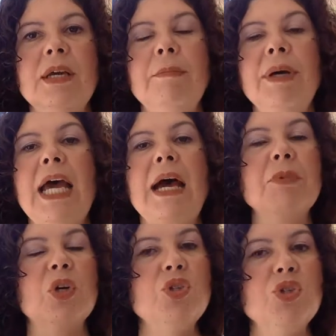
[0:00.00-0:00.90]
but I'm
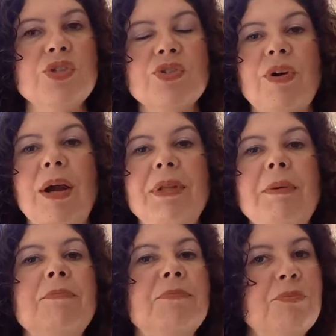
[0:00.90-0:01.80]
going to describe
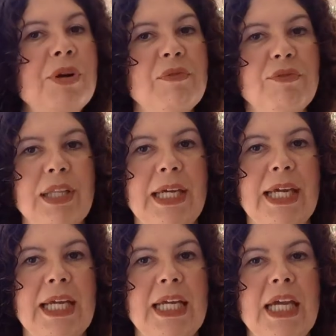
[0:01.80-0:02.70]
them
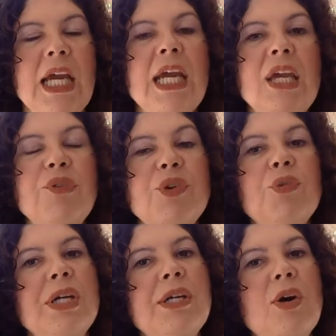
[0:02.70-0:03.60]
briefly. If you
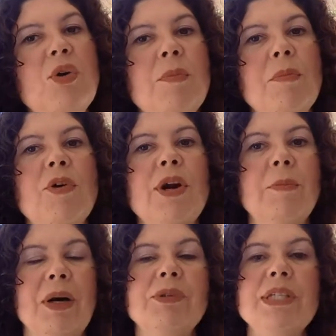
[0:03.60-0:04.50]
want to know more
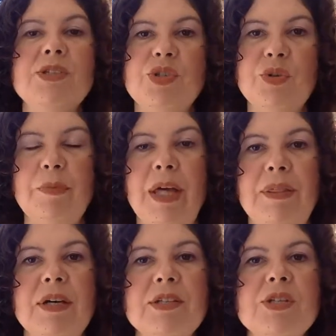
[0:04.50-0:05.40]
about these two
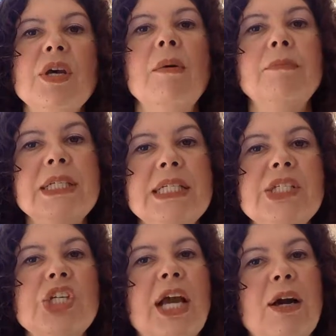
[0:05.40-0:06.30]
methods,
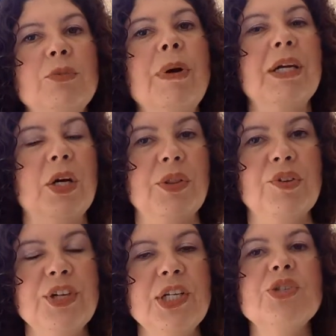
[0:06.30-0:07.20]
please check out my other
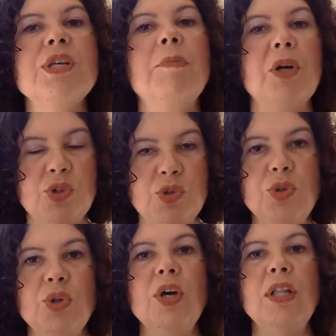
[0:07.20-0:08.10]
videos. I'm going
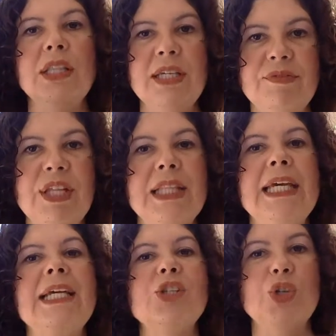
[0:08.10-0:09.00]
to leave the
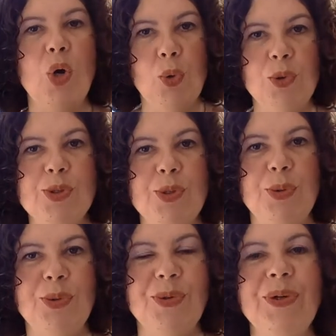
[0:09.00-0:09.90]
link
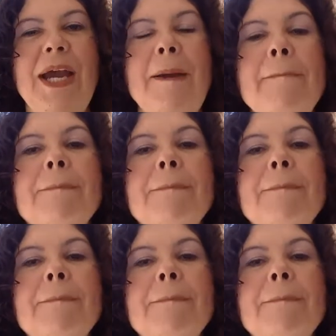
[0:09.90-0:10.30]
also, okay?